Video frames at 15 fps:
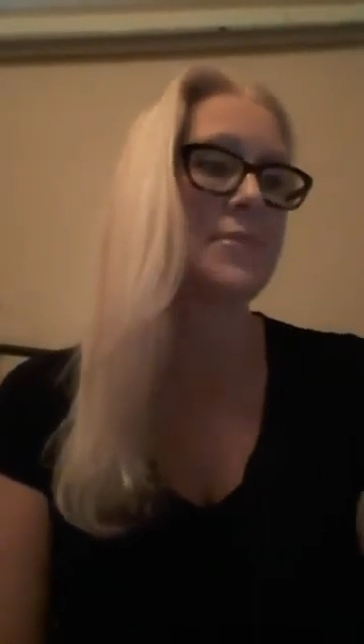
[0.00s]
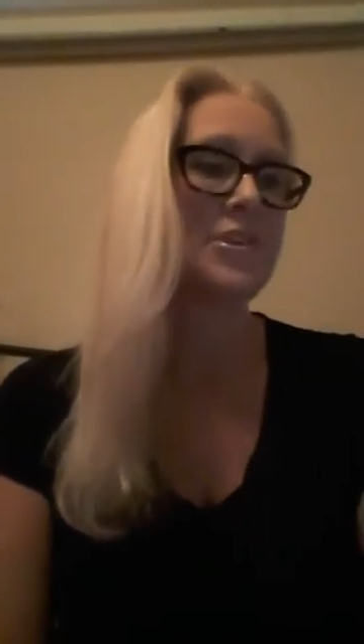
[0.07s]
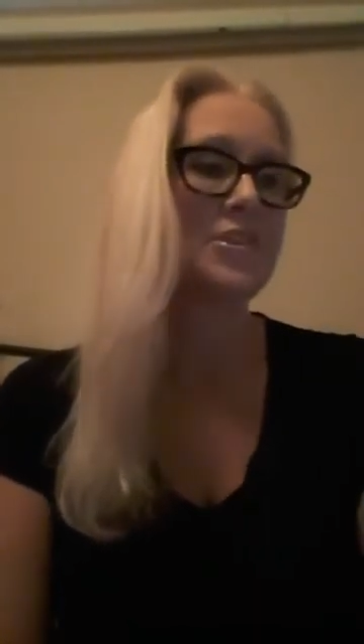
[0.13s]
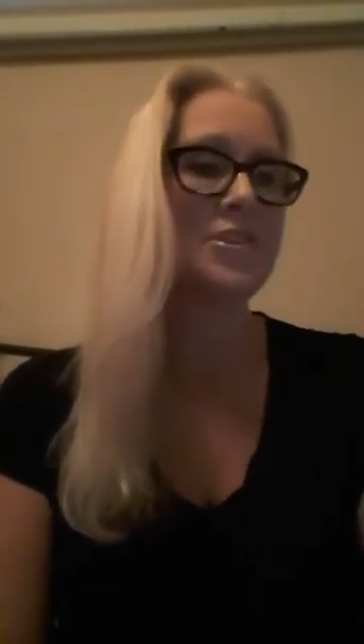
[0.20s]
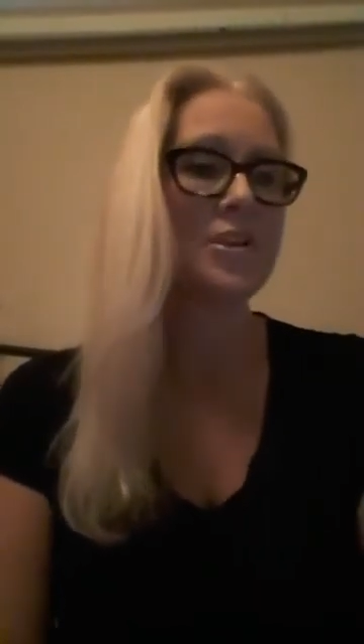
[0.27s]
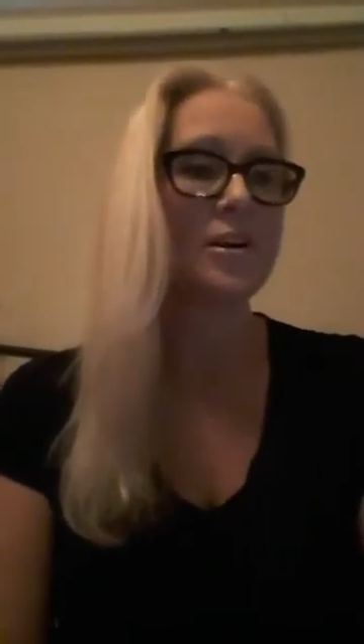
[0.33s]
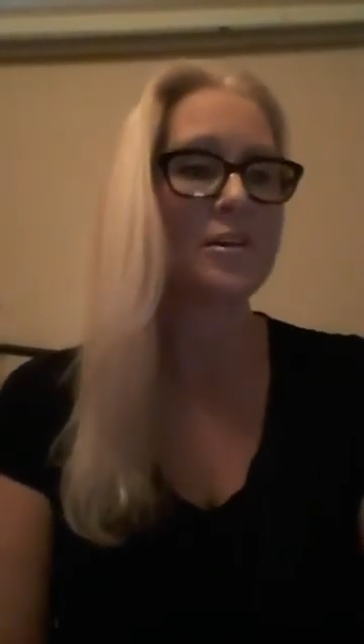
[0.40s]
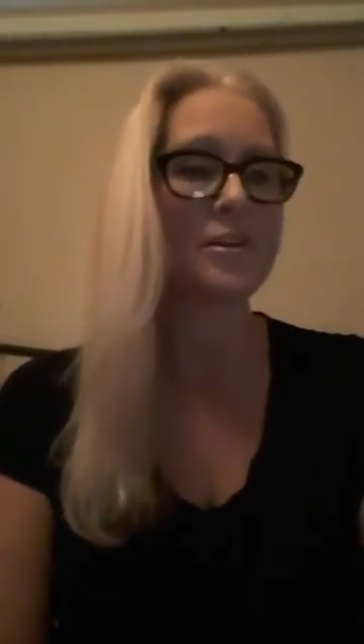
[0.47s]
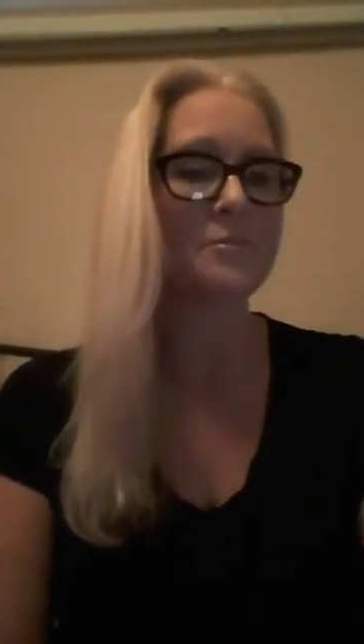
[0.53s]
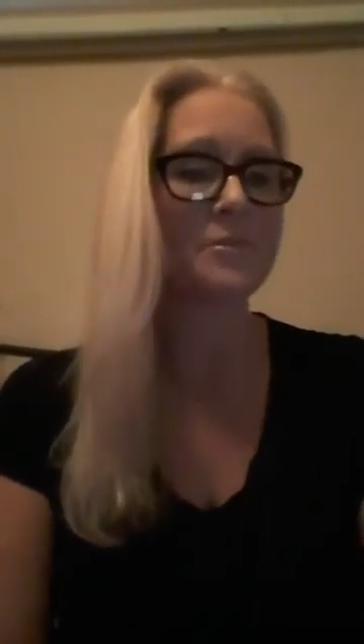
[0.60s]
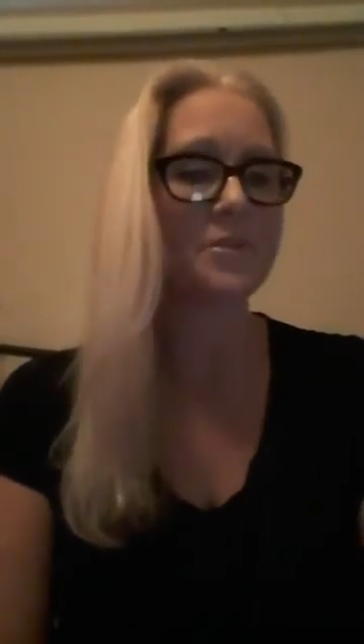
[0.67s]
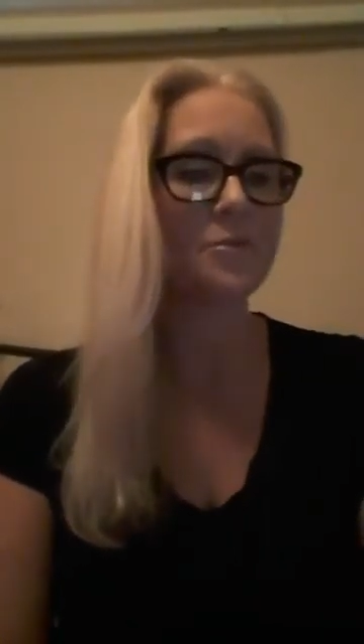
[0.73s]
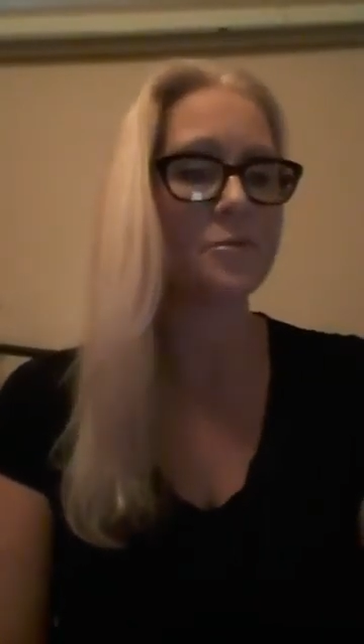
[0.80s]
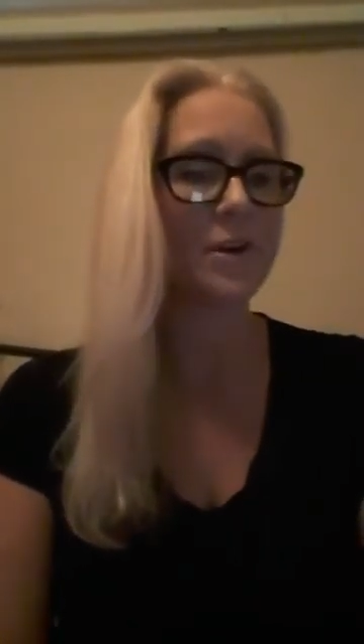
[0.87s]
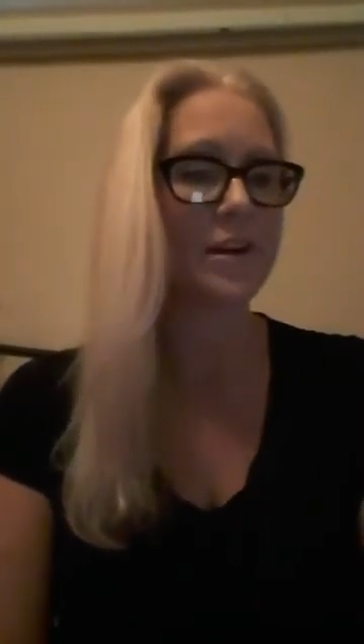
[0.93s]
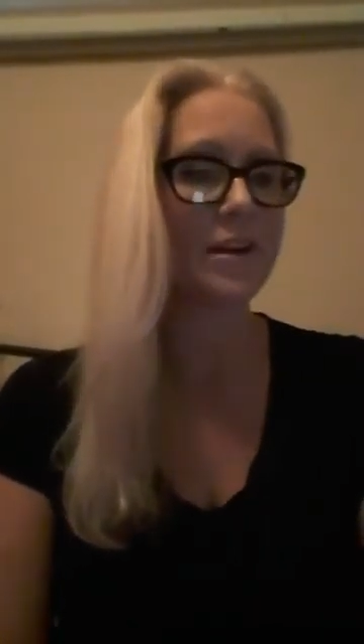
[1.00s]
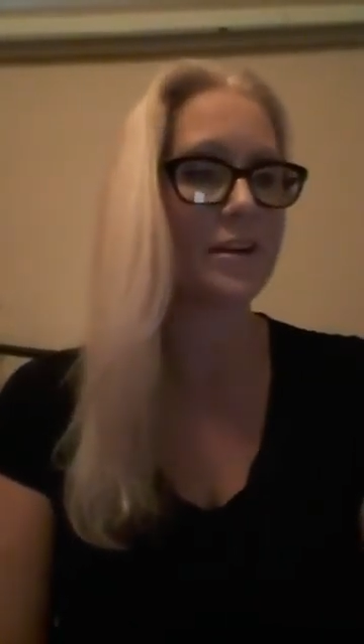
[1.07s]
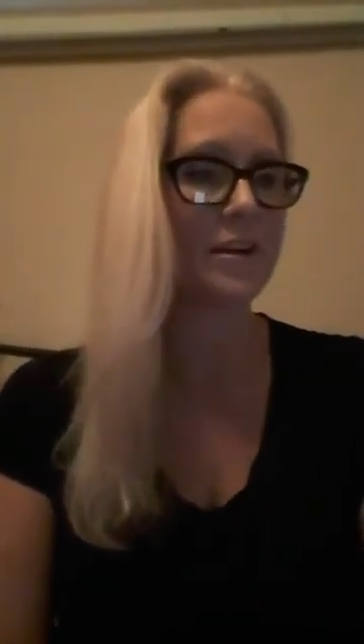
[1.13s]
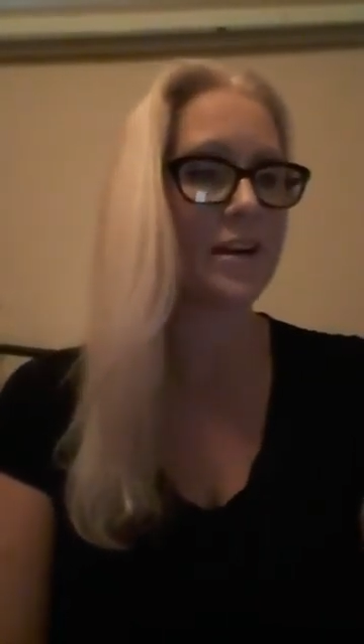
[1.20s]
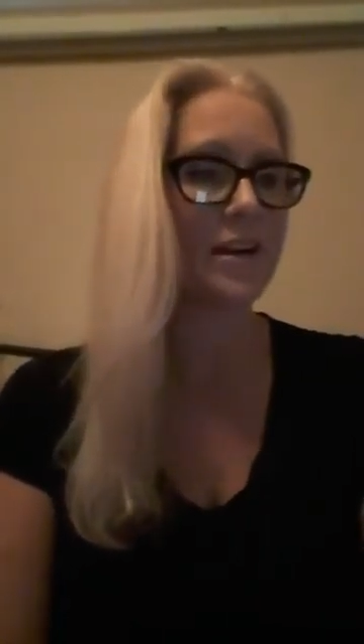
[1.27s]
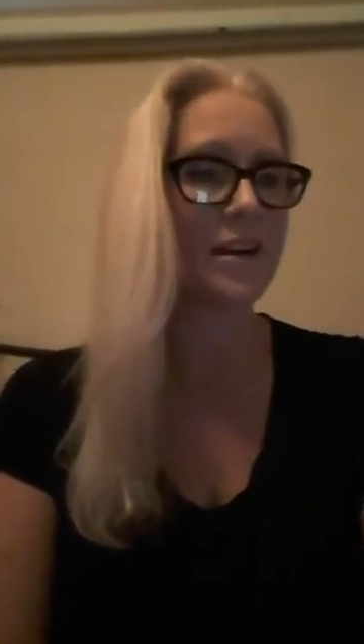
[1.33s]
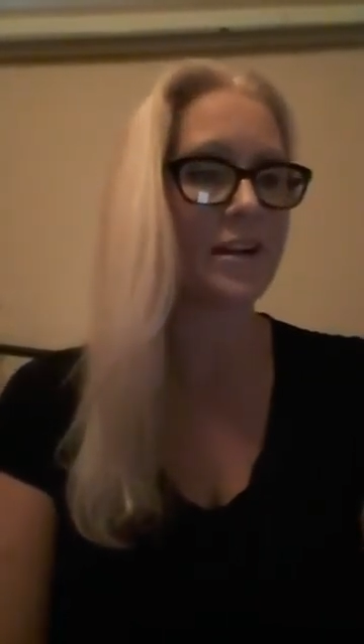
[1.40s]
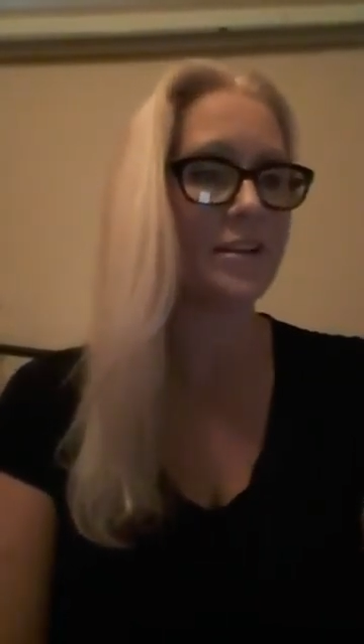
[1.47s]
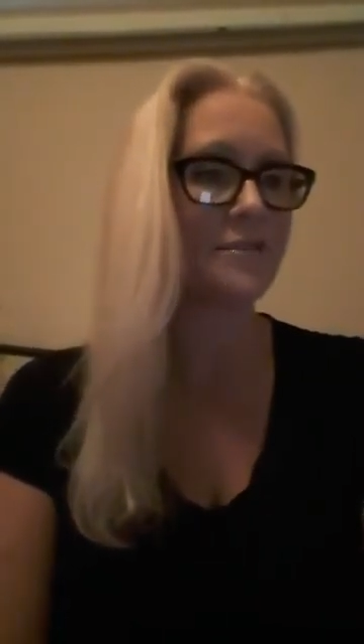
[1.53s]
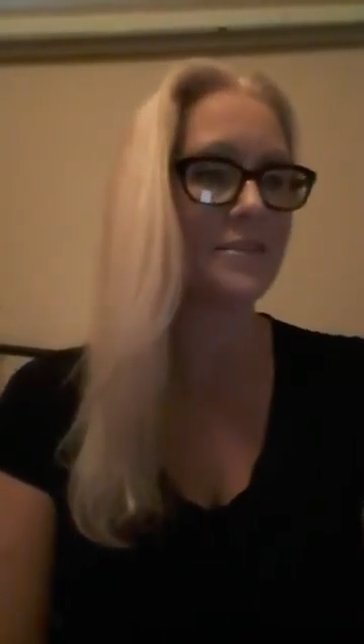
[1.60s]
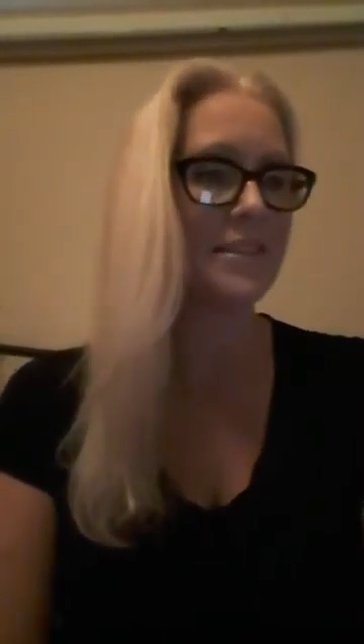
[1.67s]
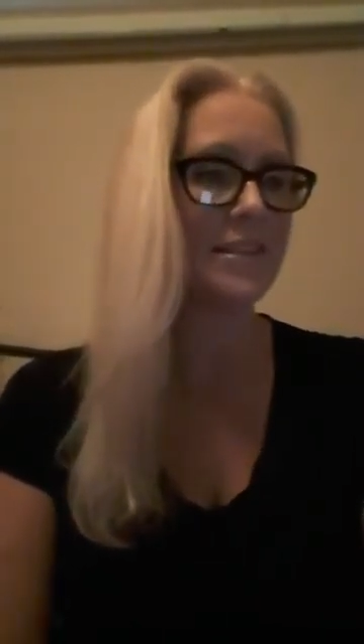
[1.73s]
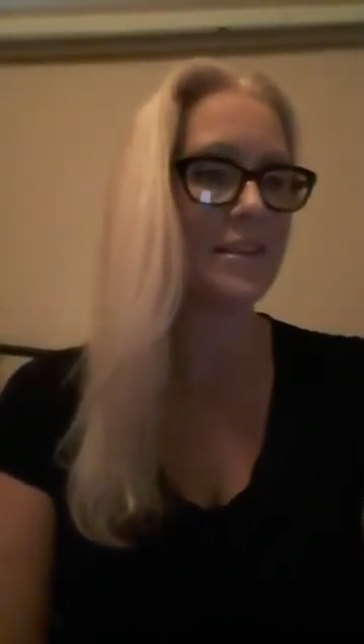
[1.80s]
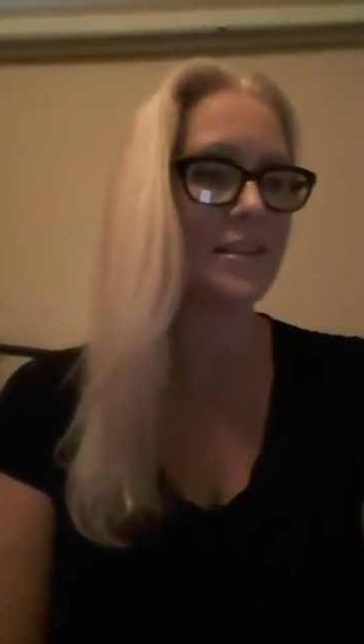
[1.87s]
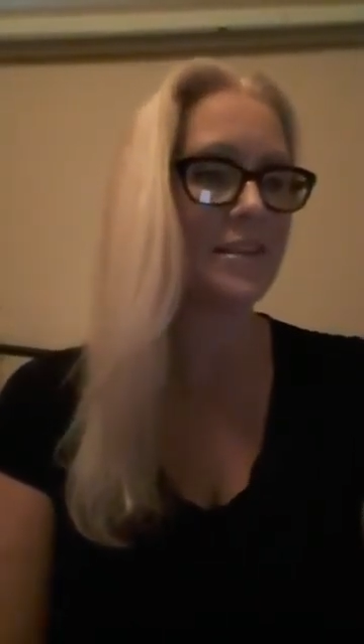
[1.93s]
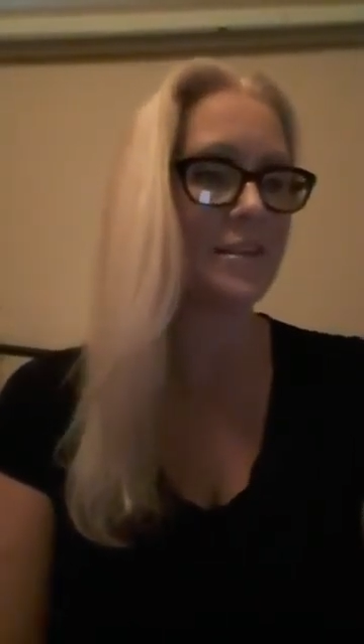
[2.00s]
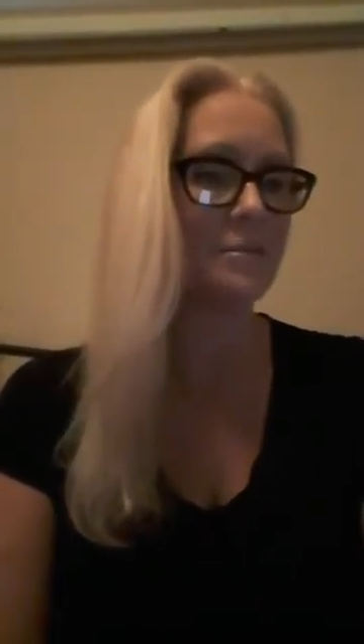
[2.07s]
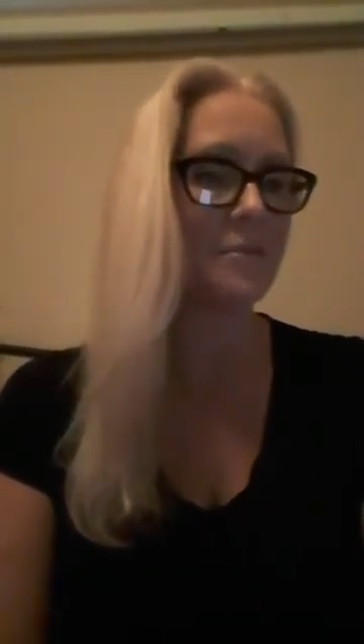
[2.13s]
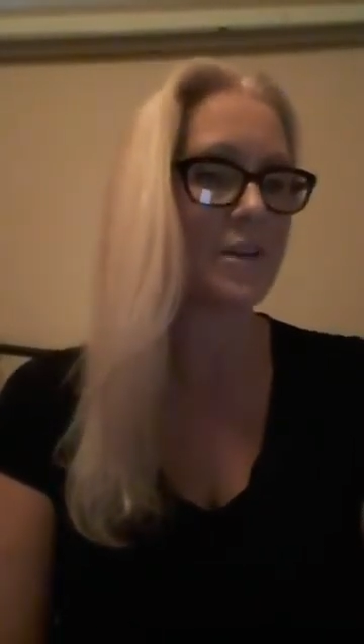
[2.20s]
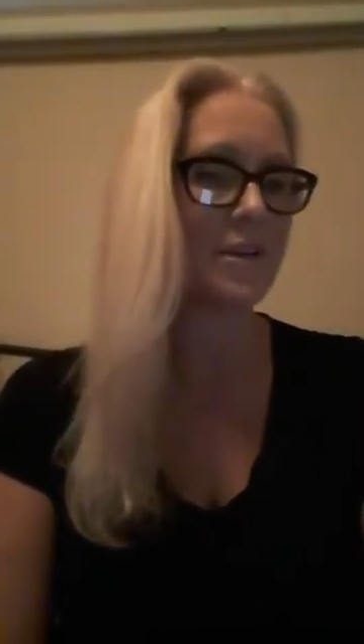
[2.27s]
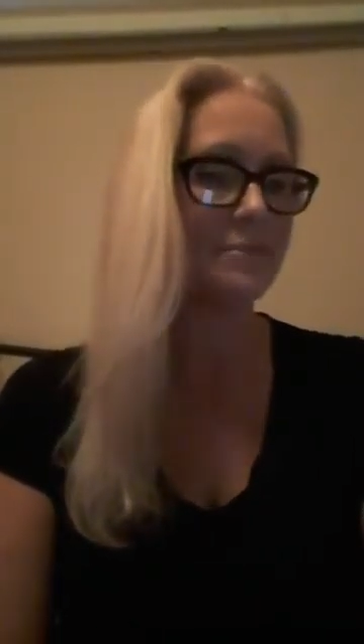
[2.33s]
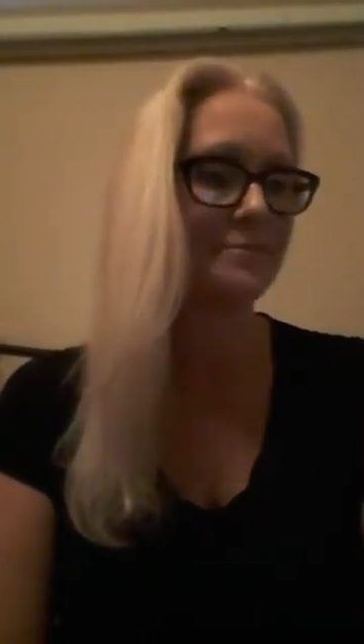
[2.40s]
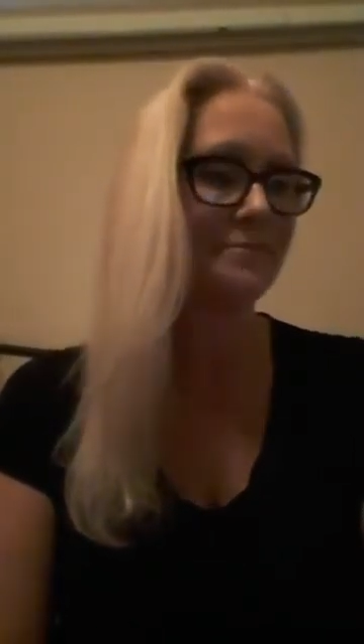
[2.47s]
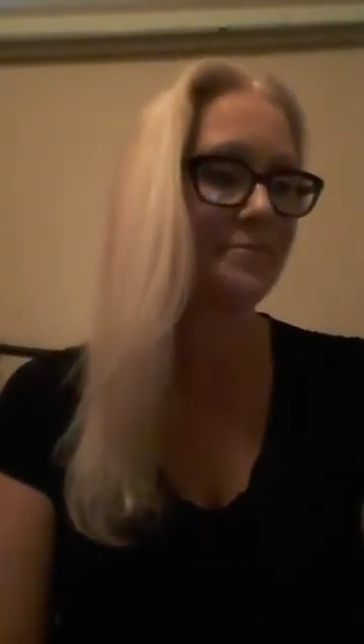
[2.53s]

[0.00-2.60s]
she hung up too quick. I didn't even see the number.